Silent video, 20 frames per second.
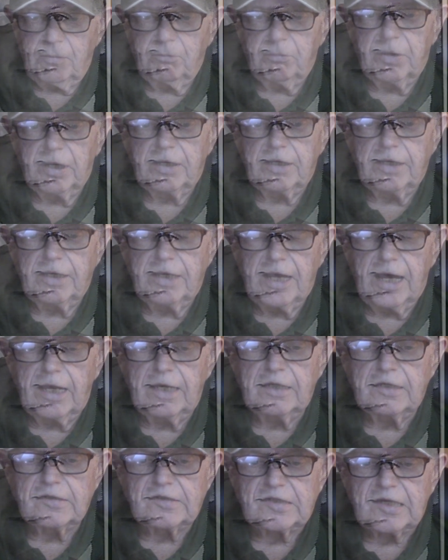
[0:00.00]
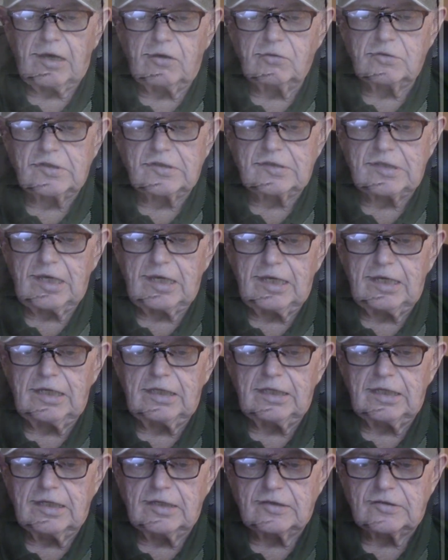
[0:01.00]
but none as
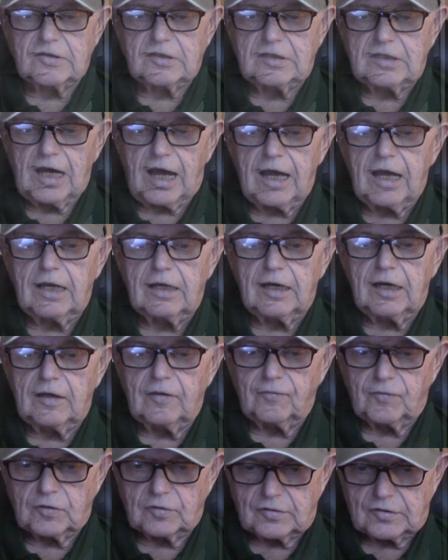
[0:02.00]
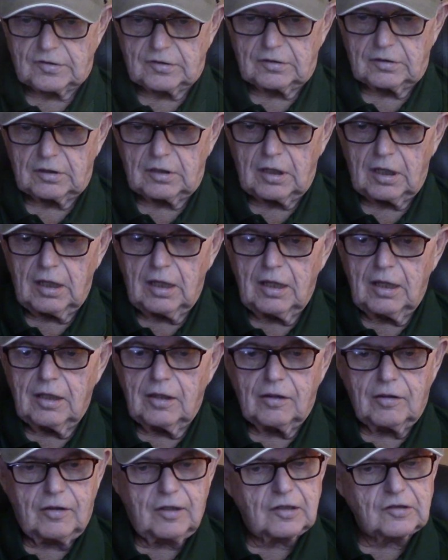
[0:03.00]
outstanding as Don Iverson,
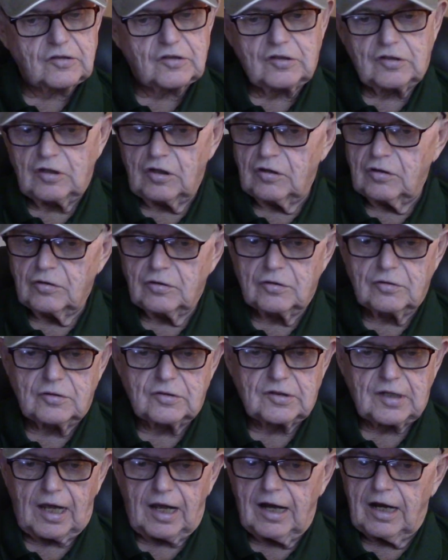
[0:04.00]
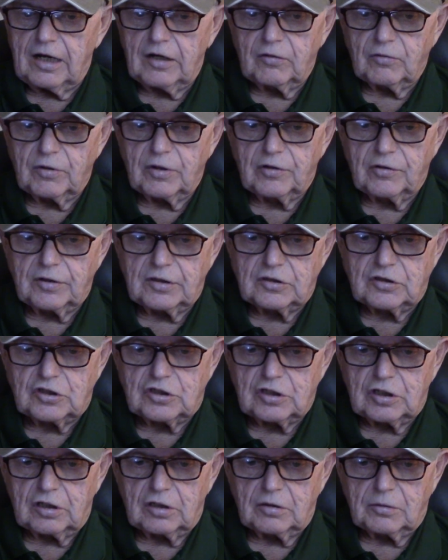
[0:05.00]
this year's honorary
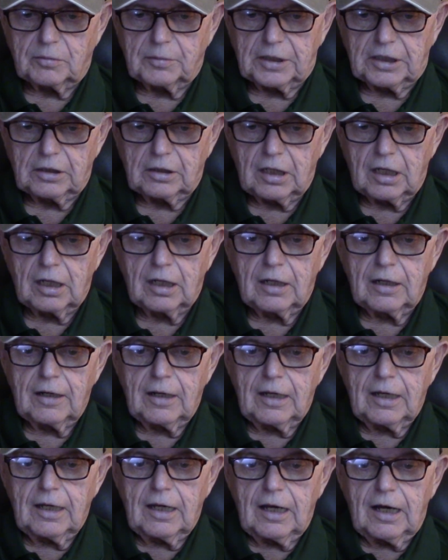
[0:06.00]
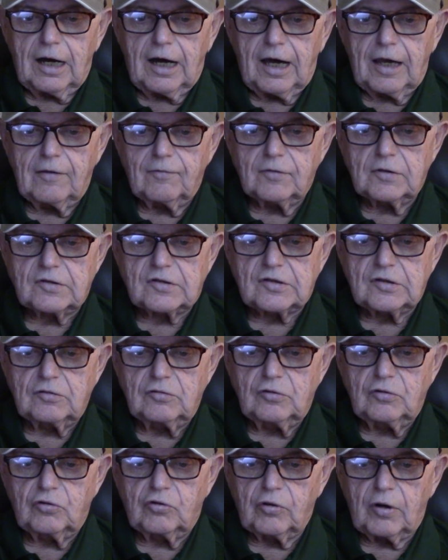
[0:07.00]
chairman. Iverson,
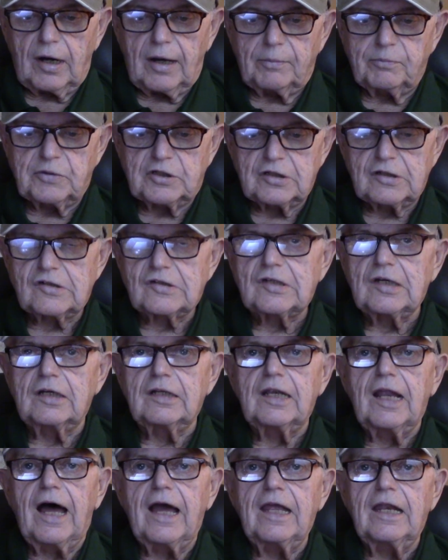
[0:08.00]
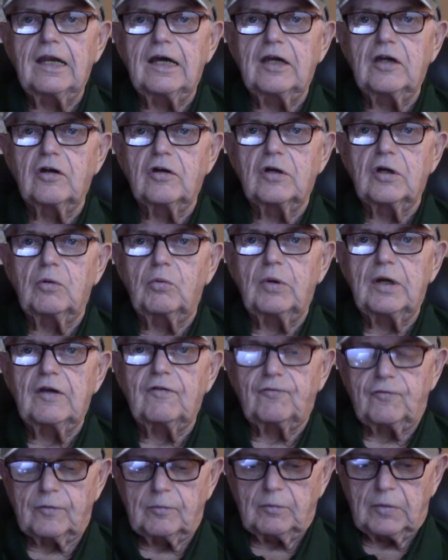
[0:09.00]
who grew up just a 9-iron
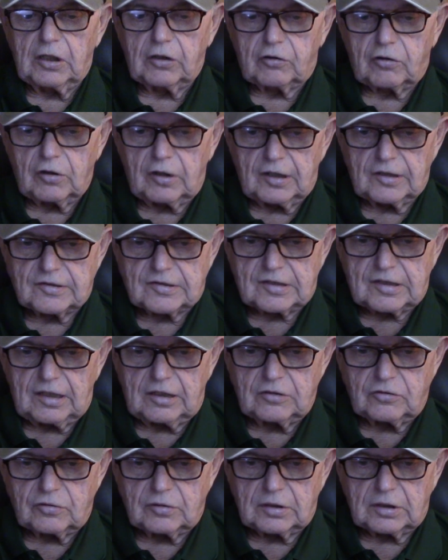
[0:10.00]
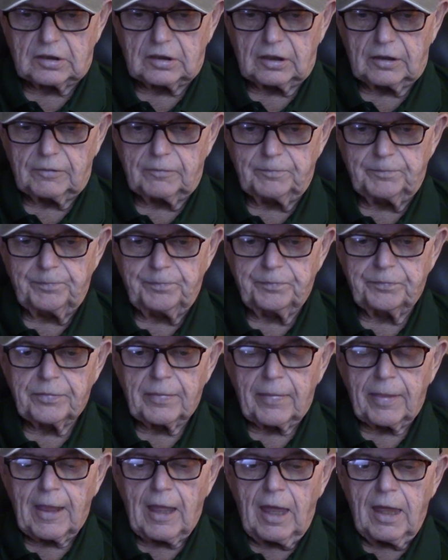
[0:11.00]
away from La Crosse Country Club,
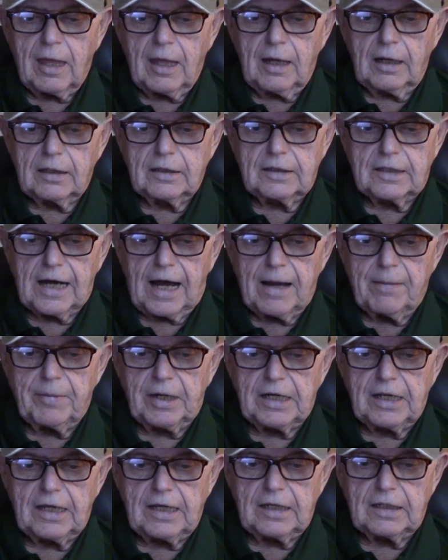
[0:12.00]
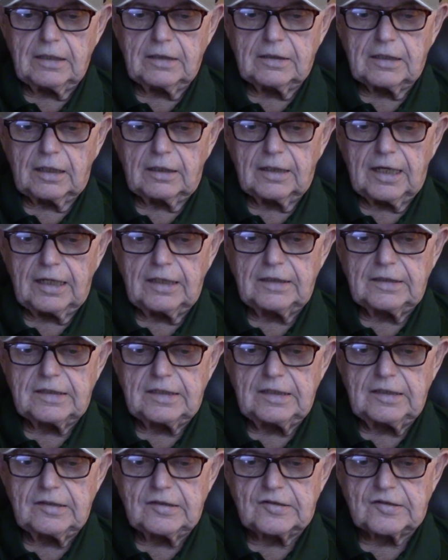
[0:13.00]
dominated the
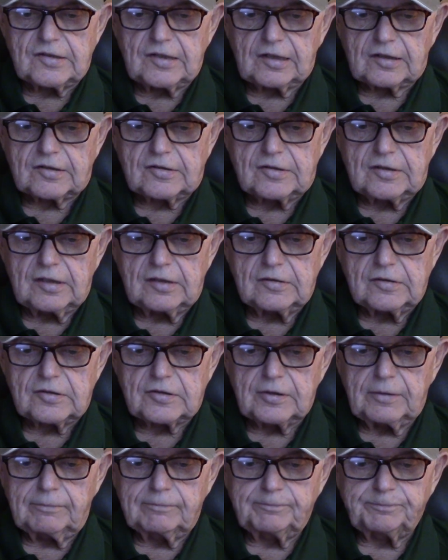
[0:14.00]
1960s